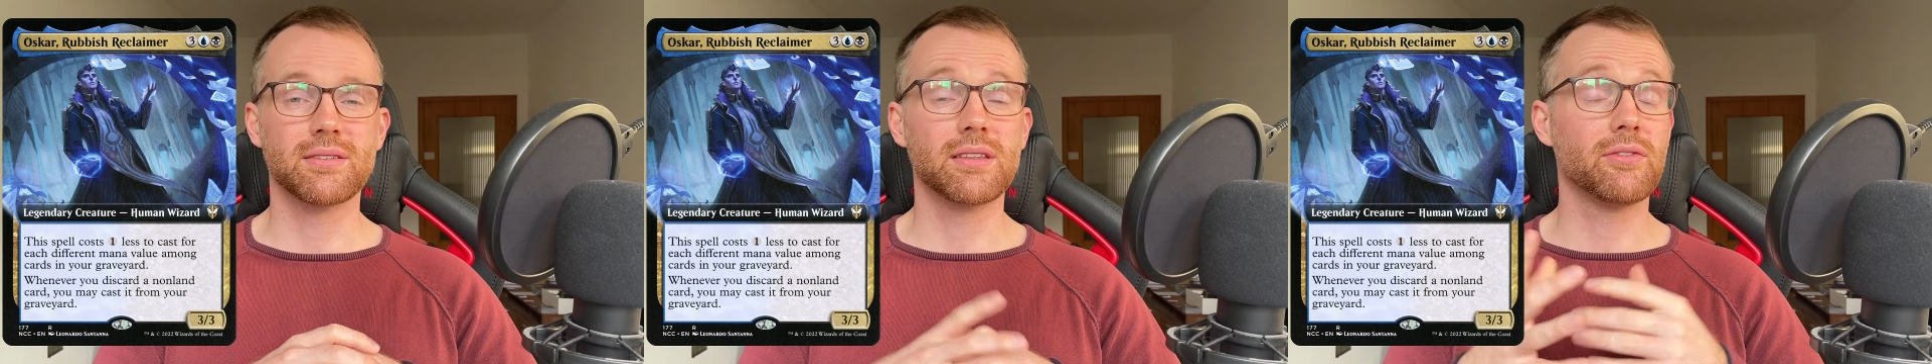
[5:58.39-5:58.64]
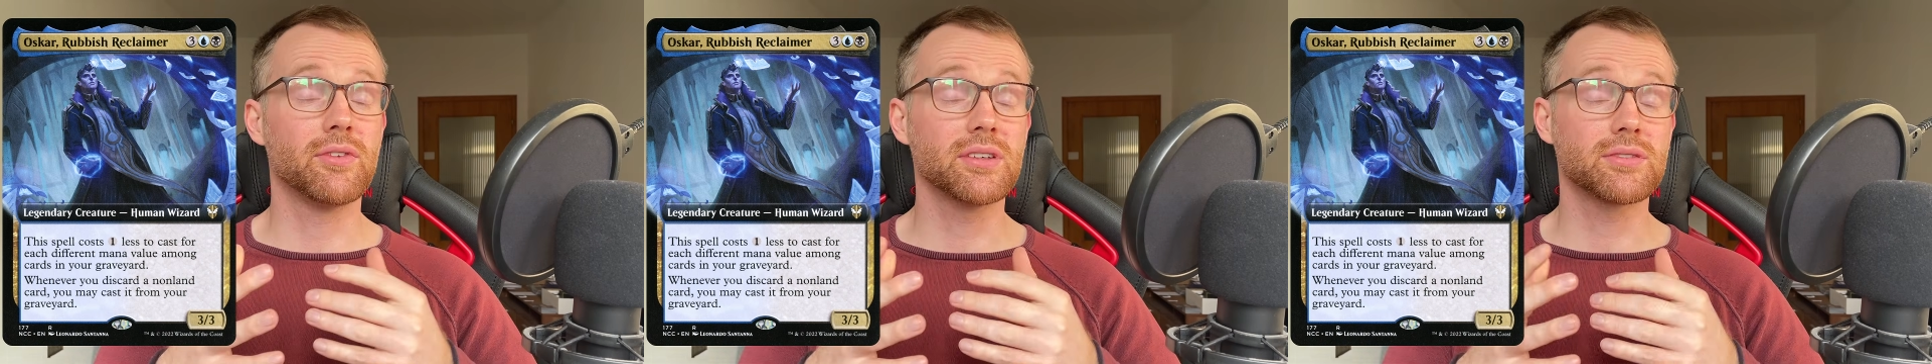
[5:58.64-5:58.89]

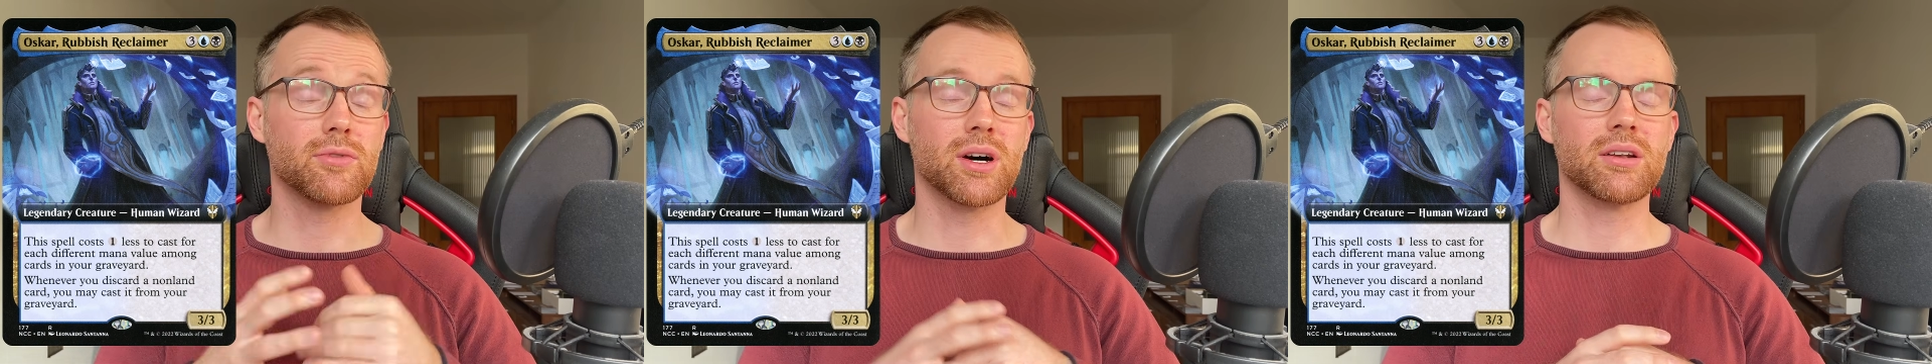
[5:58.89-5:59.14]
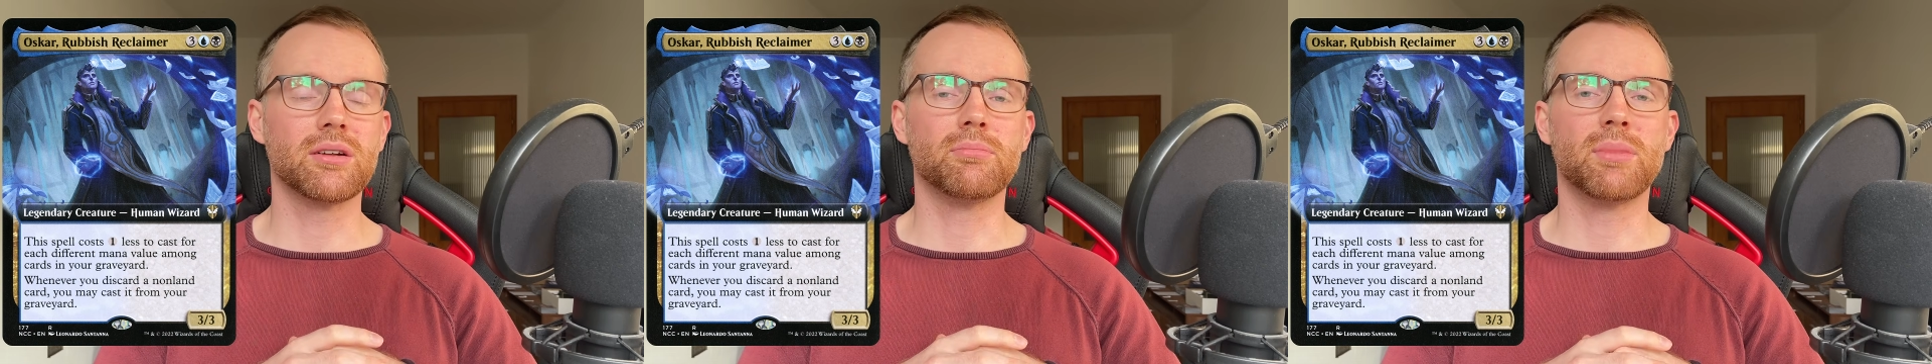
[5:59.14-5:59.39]
The first
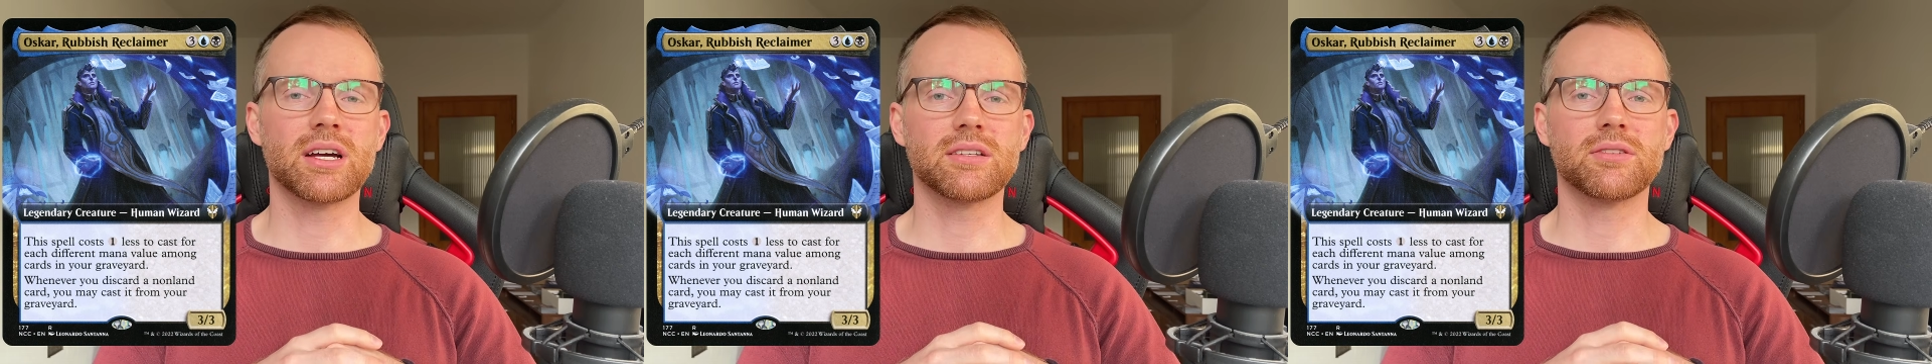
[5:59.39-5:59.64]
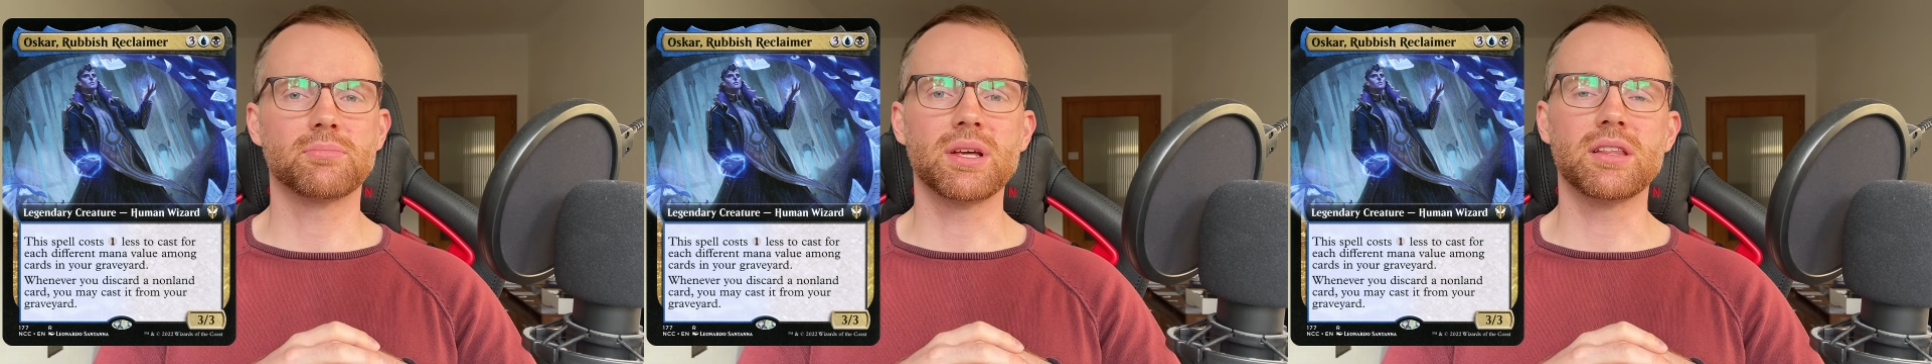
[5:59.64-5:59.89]
one might
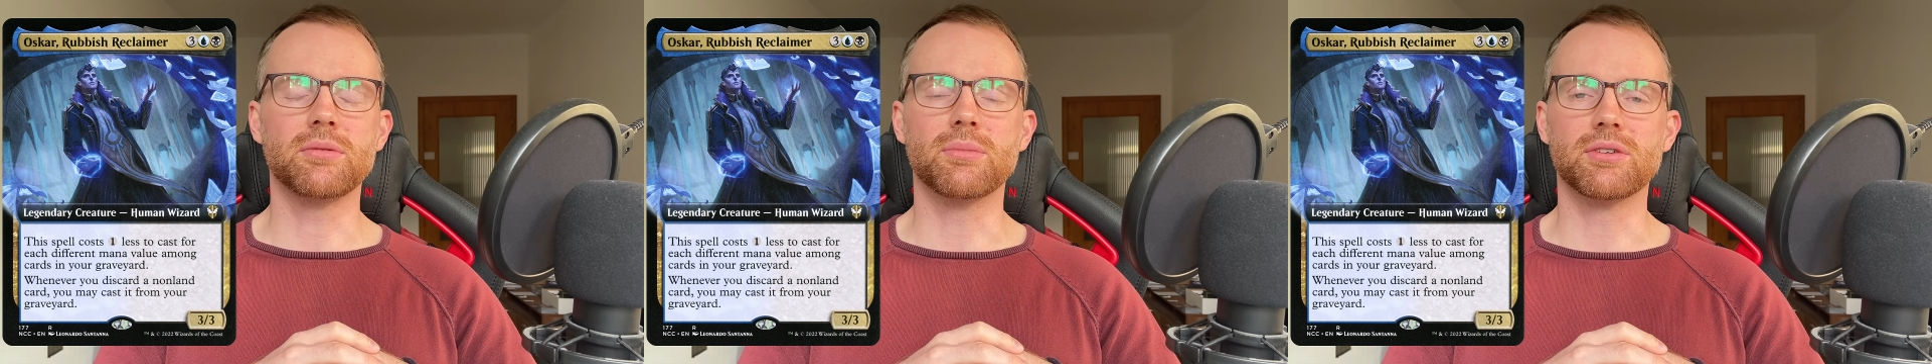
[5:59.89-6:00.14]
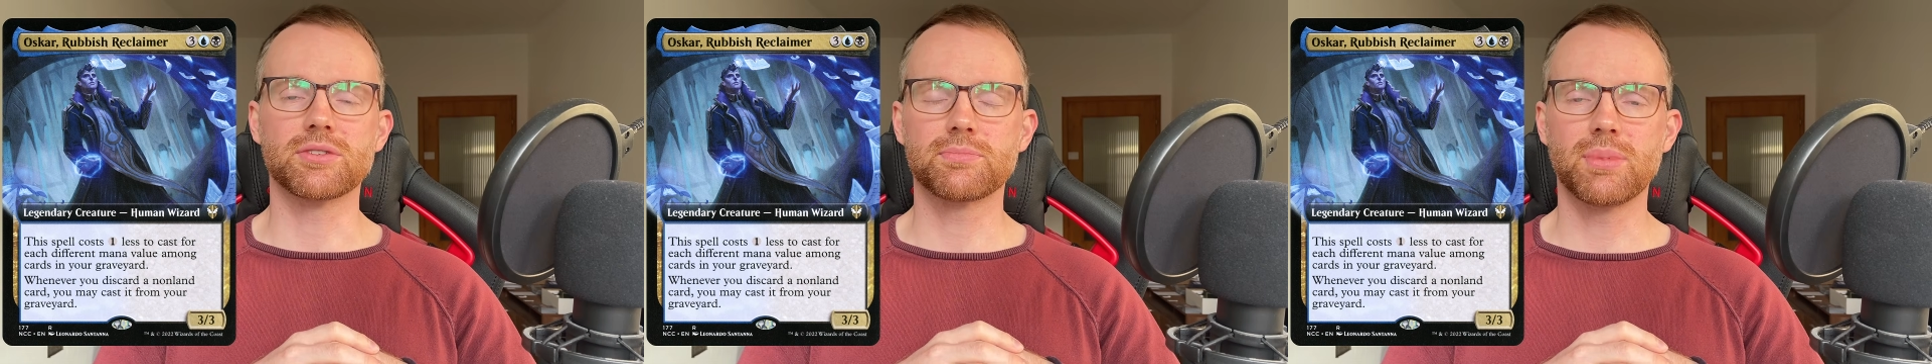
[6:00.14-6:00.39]
not be the
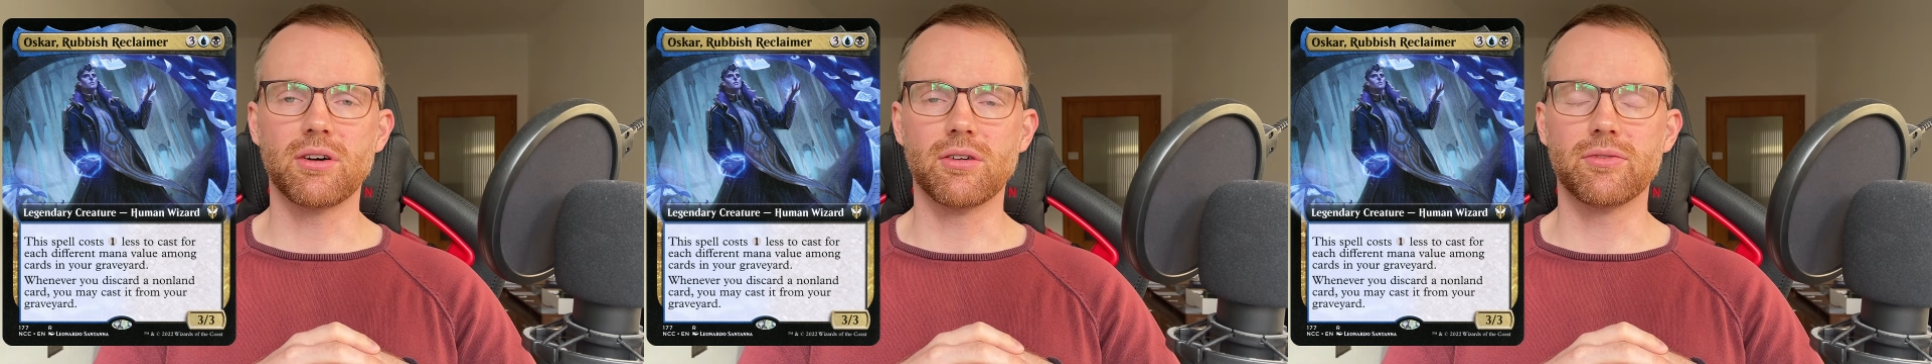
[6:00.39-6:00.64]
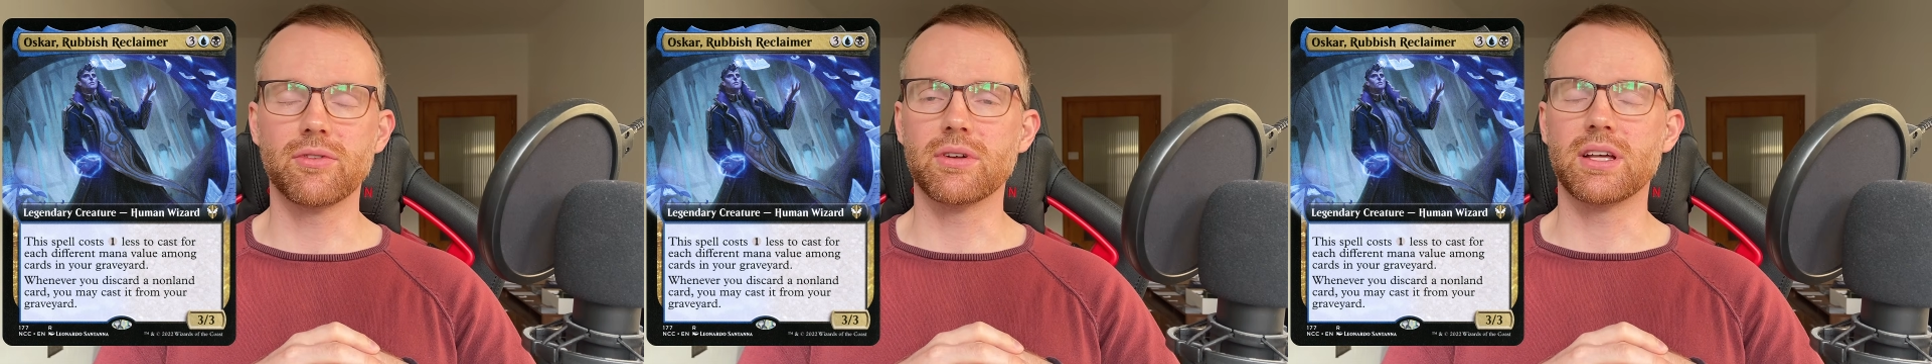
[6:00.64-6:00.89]
most powerful